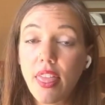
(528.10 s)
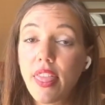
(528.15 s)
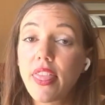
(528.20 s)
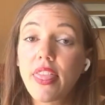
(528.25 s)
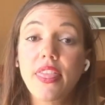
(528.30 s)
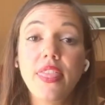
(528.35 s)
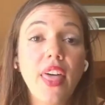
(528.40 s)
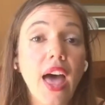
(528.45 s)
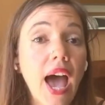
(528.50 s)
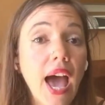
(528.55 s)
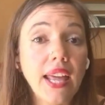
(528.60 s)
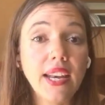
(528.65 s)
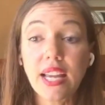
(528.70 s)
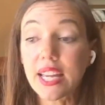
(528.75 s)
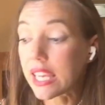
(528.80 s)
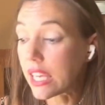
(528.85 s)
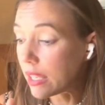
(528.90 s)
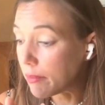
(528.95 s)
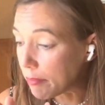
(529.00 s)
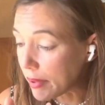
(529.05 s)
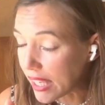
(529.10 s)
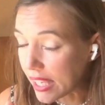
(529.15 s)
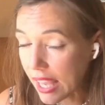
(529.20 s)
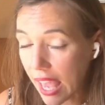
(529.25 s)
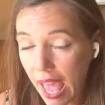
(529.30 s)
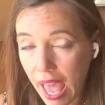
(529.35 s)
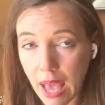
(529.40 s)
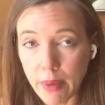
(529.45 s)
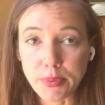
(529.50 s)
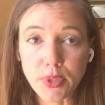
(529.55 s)
that can
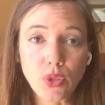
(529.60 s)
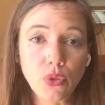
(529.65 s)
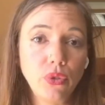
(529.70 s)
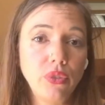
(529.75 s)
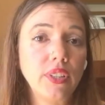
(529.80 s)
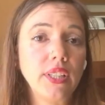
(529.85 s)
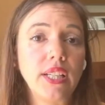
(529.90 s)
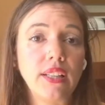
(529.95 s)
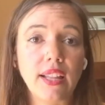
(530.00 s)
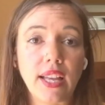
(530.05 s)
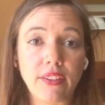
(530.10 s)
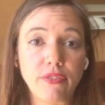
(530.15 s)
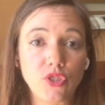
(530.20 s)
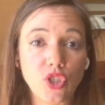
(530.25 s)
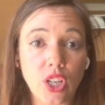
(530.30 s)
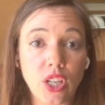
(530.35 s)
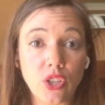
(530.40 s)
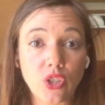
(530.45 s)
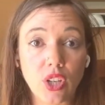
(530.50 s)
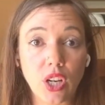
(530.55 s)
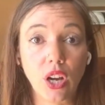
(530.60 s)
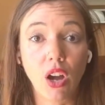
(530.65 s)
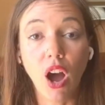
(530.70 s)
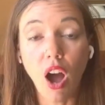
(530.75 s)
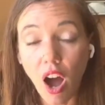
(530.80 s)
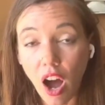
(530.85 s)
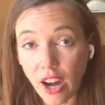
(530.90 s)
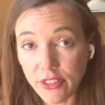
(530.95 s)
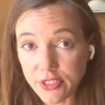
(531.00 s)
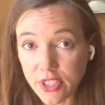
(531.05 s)
be absolutely life-changing.
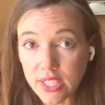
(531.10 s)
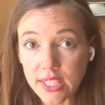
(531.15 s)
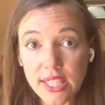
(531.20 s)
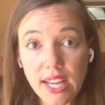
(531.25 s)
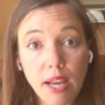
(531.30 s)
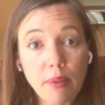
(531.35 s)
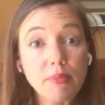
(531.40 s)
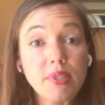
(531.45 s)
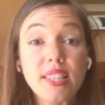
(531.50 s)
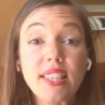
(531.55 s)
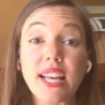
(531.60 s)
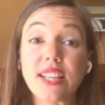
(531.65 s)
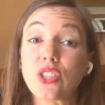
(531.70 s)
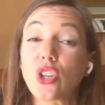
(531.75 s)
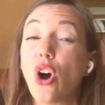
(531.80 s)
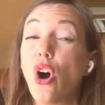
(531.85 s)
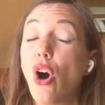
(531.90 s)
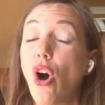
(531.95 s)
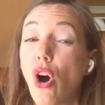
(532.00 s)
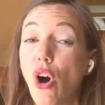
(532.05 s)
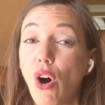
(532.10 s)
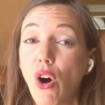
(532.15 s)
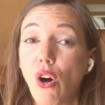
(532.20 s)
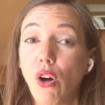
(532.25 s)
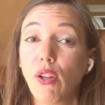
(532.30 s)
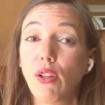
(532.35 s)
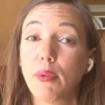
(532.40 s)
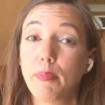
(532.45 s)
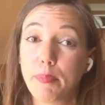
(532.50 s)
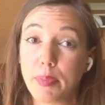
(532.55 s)
Oftentimes, that's
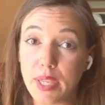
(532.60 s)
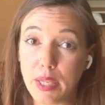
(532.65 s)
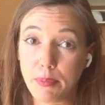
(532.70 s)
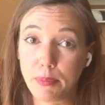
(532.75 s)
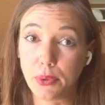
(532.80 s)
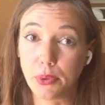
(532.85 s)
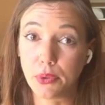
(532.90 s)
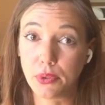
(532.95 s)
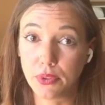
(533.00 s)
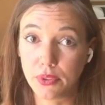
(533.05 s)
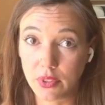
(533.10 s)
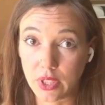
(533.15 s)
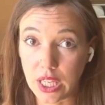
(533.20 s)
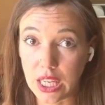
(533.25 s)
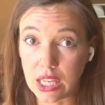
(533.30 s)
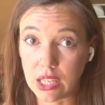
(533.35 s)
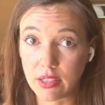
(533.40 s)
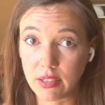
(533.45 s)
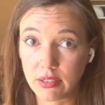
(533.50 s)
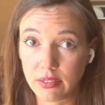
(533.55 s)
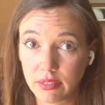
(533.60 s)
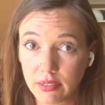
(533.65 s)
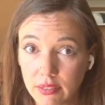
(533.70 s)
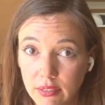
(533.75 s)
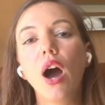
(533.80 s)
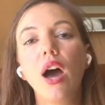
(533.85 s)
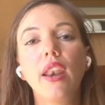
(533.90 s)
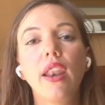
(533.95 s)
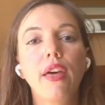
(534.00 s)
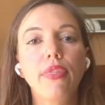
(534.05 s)
all people need.
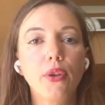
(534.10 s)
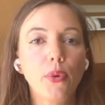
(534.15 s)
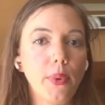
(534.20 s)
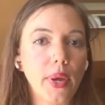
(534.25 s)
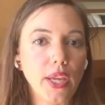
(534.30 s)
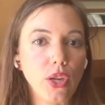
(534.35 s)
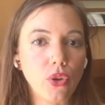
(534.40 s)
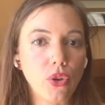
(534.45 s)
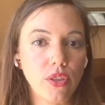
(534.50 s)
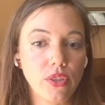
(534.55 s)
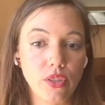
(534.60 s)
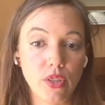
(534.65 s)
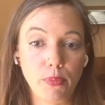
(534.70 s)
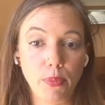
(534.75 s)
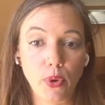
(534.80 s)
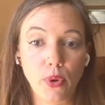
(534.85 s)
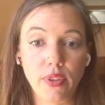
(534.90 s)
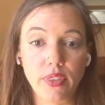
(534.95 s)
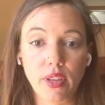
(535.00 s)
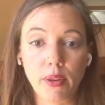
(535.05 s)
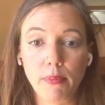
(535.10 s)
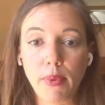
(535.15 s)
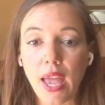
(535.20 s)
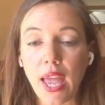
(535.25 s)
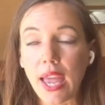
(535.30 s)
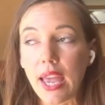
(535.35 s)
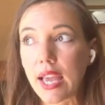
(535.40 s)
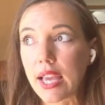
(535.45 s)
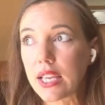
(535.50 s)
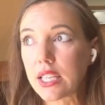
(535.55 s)
Another way you can support them
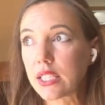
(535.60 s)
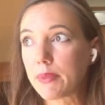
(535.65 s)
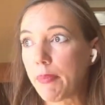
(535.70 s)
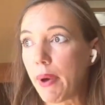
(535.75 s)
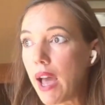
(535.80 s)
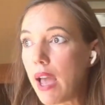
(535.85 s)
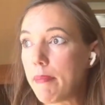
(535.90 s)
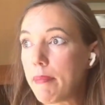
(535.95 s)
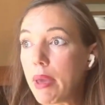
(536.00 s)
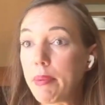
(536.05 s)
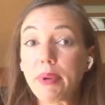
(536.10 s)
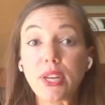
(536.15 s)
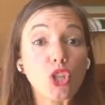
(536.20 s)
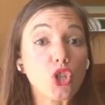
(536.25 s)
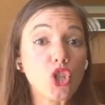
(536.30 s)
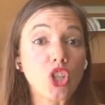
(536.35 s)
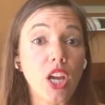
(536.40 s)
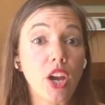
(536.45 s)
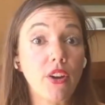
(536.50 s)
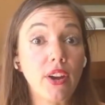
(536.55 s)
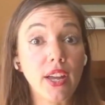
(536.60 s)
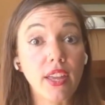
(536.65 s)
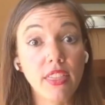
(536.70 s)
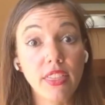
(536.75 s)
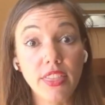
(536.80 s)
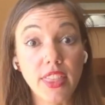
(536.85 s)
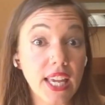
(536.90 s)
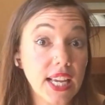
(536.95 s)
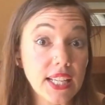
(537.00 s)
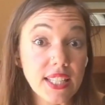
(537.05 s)
is by maybe sharing
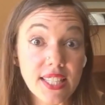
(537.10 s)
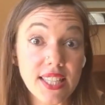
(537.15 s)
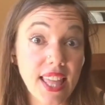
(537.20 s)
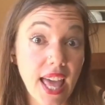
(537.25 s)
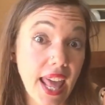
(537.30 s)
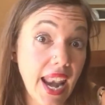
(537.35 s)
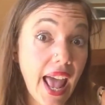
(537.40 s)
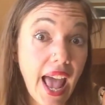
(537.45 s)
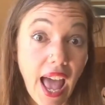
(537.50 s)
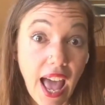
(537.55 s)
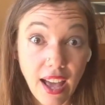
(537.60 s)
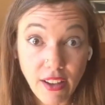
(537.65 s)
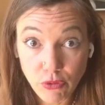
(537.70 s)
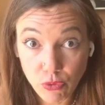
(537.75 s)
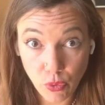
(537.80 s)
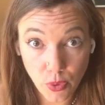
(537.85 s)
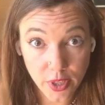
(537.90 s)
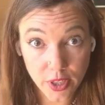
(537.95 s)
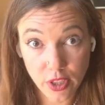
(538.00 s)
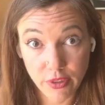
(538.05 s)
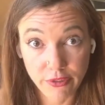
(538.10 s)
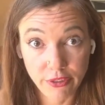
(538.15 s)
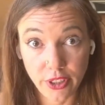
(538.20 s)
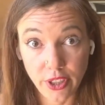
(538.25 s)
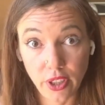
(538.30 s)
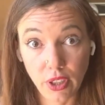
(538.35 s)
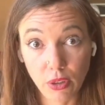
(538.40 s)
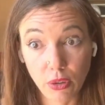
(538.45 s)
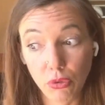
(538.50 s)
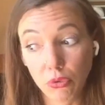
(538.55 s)
things that have worked for
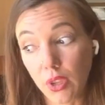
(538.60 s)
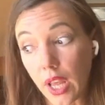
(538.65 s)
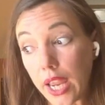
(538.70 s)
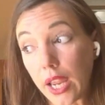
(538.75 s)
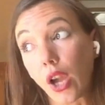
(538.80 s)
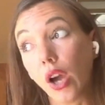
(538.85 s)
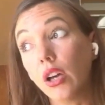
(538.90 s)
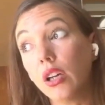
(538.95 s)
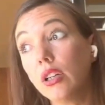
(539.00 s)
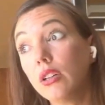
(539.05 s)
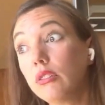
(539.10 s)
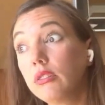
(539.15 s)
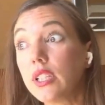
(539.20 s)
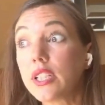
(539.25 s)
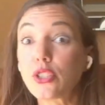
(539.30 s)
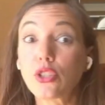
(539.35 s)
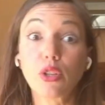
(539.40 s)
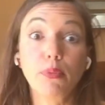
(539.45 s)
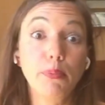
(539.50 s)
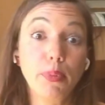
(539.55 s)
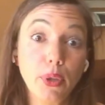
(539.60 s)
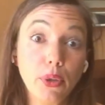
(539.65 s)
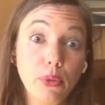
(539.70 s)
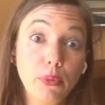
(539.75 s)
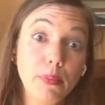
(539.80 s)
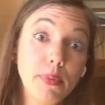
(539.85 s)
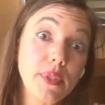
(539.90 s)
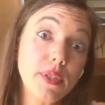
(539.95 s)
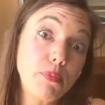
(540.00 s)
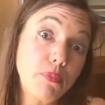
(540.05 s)
you, like, oh, lizard
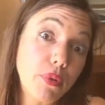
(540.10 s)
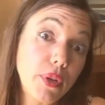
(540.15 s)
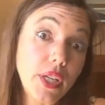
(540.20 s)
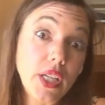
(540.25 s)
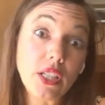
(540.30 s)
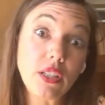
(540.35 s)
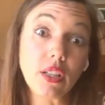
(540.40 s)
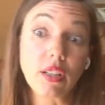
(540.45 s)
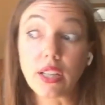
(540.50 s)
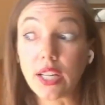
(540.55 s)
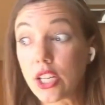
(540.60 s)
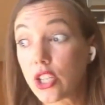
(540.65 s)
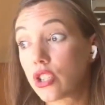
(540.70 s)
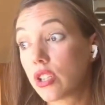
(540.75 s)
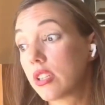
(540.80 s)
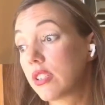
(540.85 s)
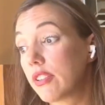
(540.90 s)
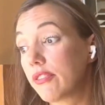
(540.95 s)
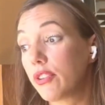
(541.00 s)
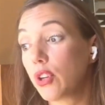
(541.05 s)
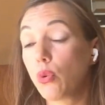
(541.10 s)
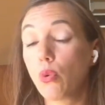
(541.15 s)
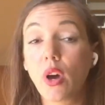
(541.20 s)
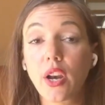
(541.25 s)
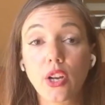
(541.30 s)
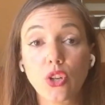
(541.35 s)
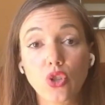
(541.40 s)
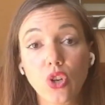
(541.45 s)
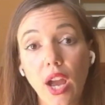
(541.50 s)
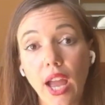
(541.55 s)
poop is pretty delicious if you want
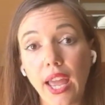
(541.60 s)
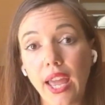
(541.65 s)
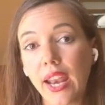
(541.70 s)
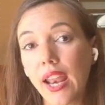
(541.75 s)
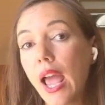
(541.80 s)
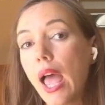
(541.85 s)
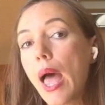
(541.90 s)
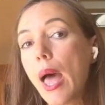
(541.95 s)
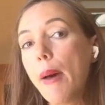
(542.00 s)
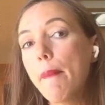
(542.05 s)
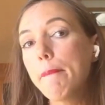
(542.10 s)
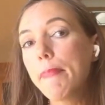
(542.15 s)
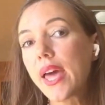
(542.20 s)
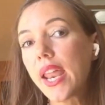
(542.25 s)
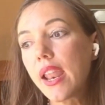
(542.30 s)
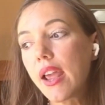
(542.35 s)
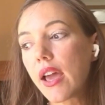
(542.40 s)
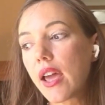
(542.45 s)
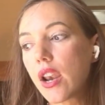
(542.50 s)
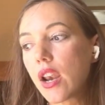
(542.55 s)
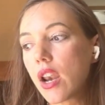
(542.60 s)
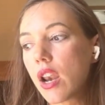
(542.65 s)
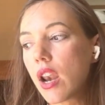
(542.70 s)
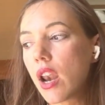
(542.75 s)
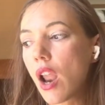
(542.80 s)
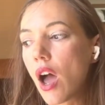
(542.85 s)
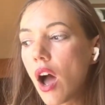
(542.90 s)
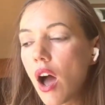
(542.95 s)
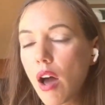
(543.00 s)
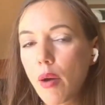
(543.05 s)
to try it, but
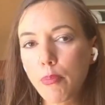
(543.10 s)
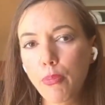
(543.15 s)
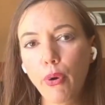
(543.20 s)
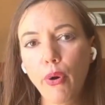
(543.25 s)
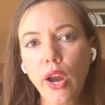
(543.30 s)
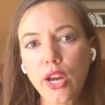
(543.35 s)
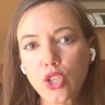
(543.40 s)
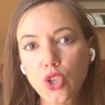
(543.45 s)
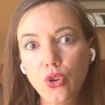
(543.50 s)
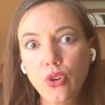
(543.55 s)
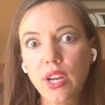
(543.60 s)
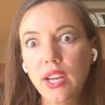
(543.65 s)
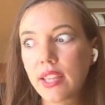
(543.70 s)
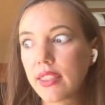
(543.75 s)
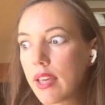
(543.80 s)
not pressuring